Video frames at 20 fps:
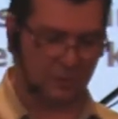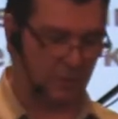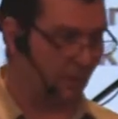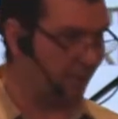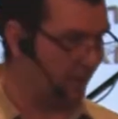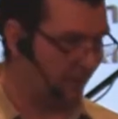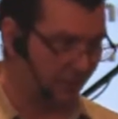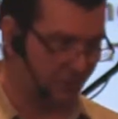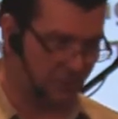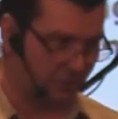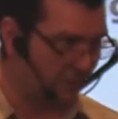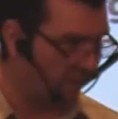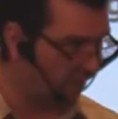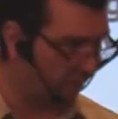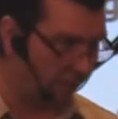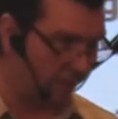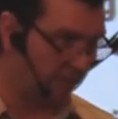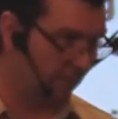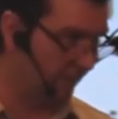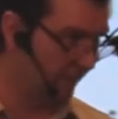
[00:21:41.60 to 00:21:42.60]
the same kind of
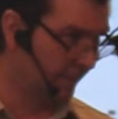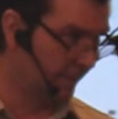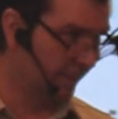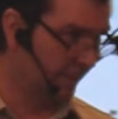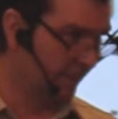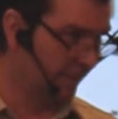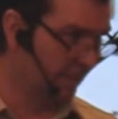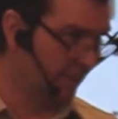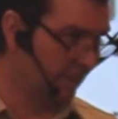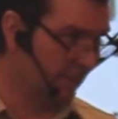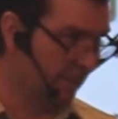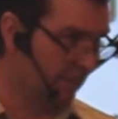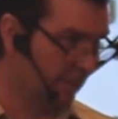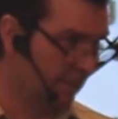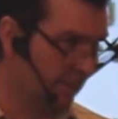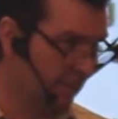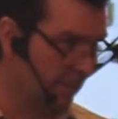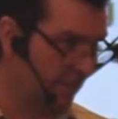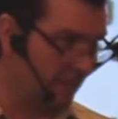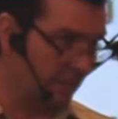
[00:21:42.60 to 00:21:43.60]
suffering.
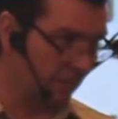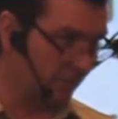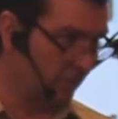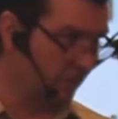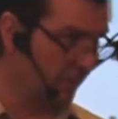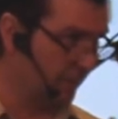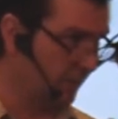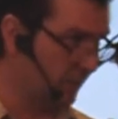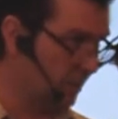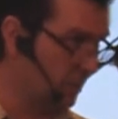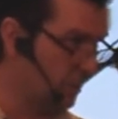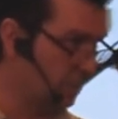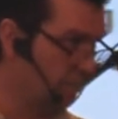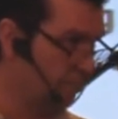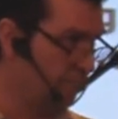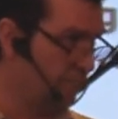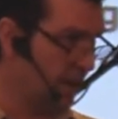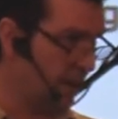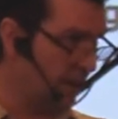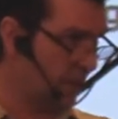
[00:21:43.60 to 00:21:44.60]
The devil is
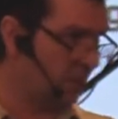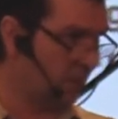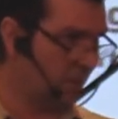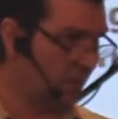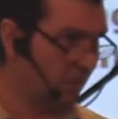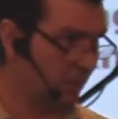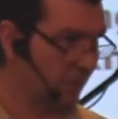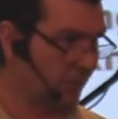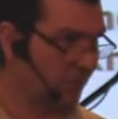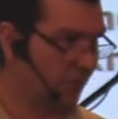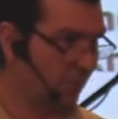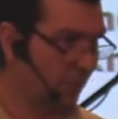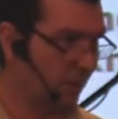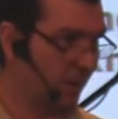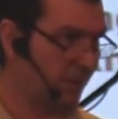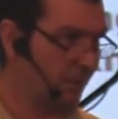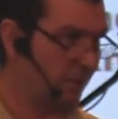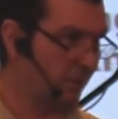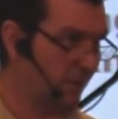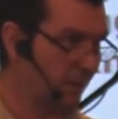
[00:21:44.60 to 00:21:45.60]
bent on
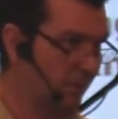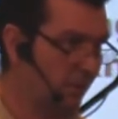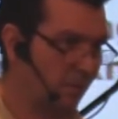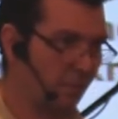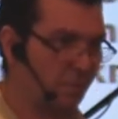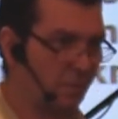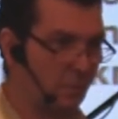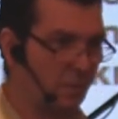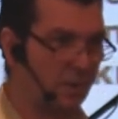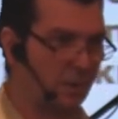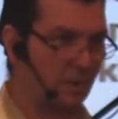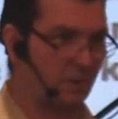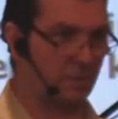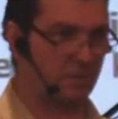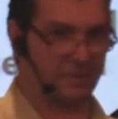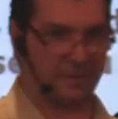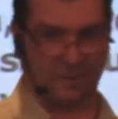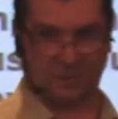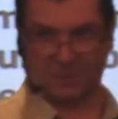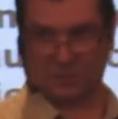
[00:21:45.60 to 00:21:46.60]
trying to inter run
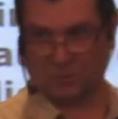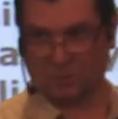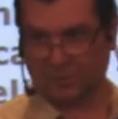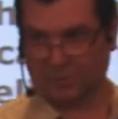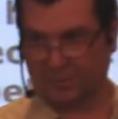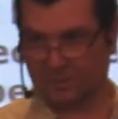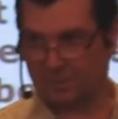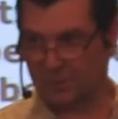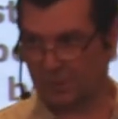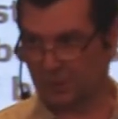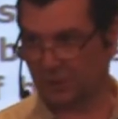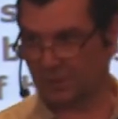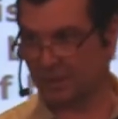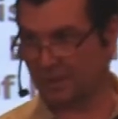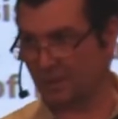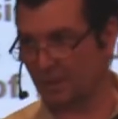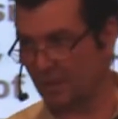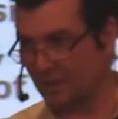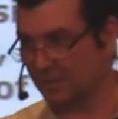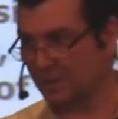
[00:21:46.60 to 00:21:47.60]
interference with the mission
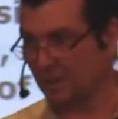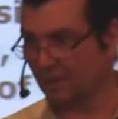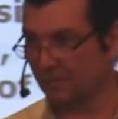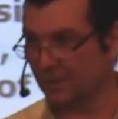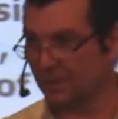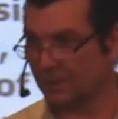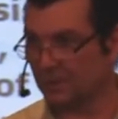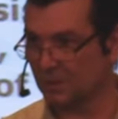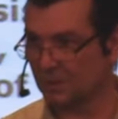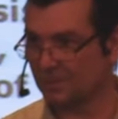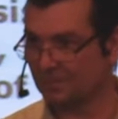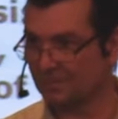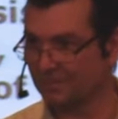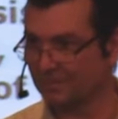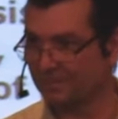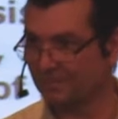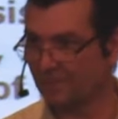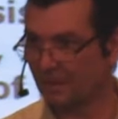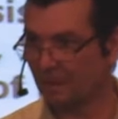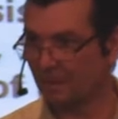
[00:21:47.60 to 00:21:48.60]
that God's given us.
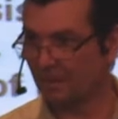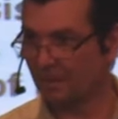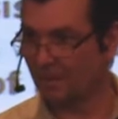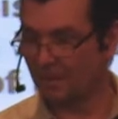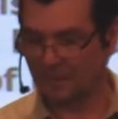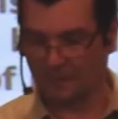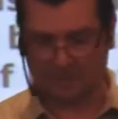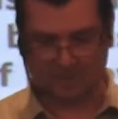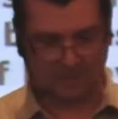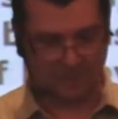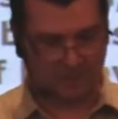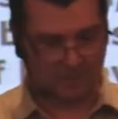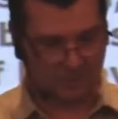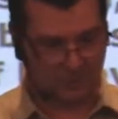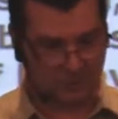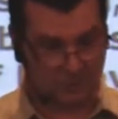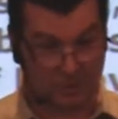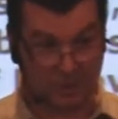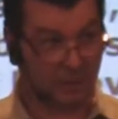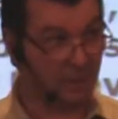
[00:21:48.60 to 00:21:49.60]

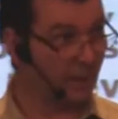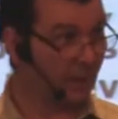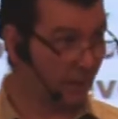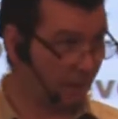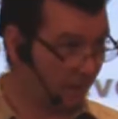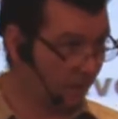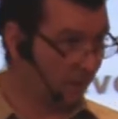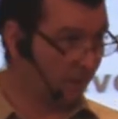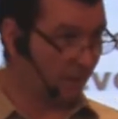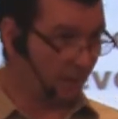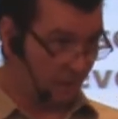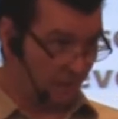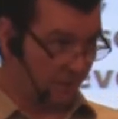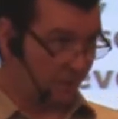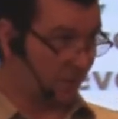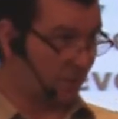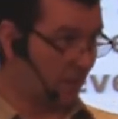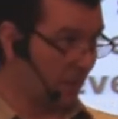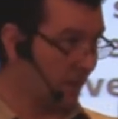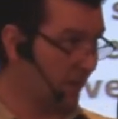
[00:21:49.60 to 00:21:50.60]
Just like
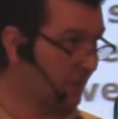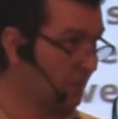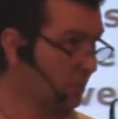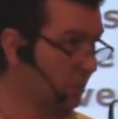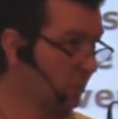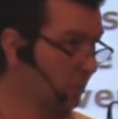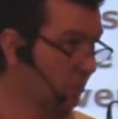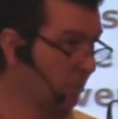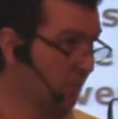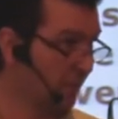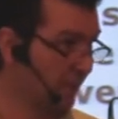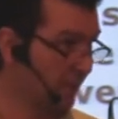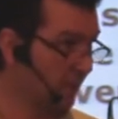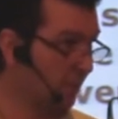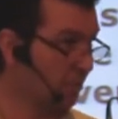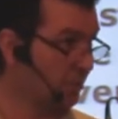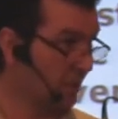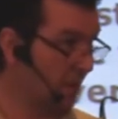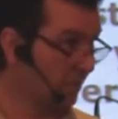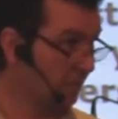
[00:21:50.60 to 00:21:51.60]
in this case, when
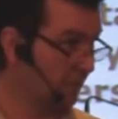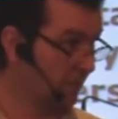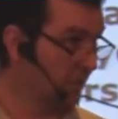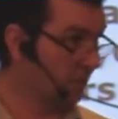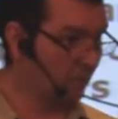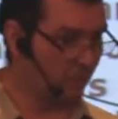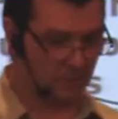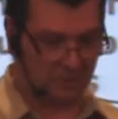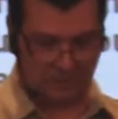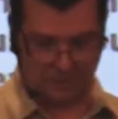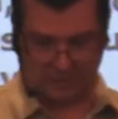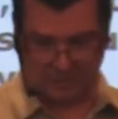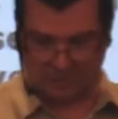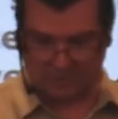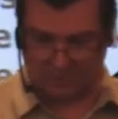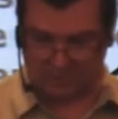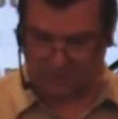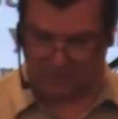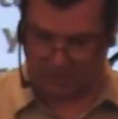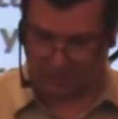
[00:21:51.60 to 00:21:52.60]
they're traveling over to the
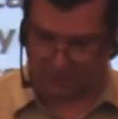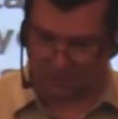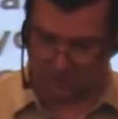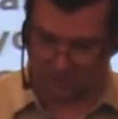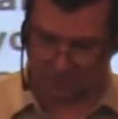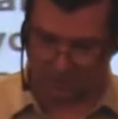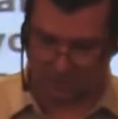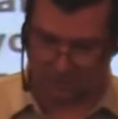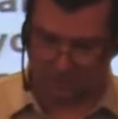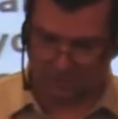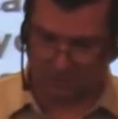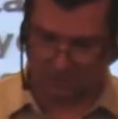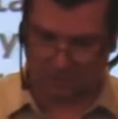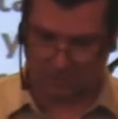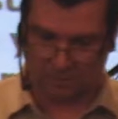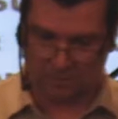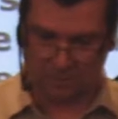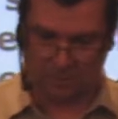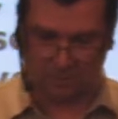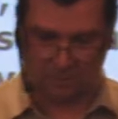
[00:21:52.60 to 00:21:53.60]
Gerasenes.
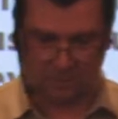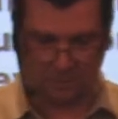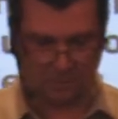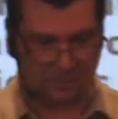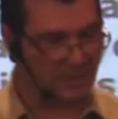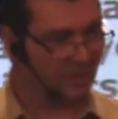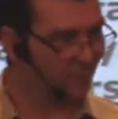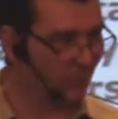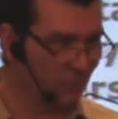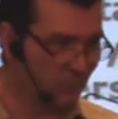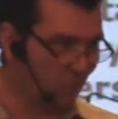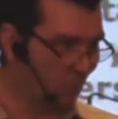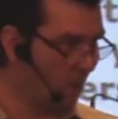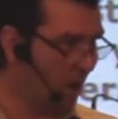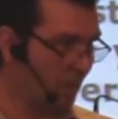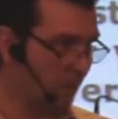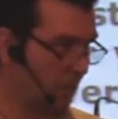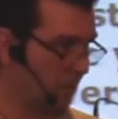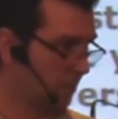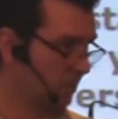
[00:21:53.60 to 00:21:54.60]
The devil's a
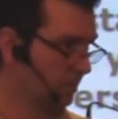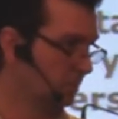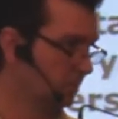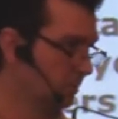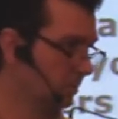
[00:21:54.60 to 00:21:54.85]
robber.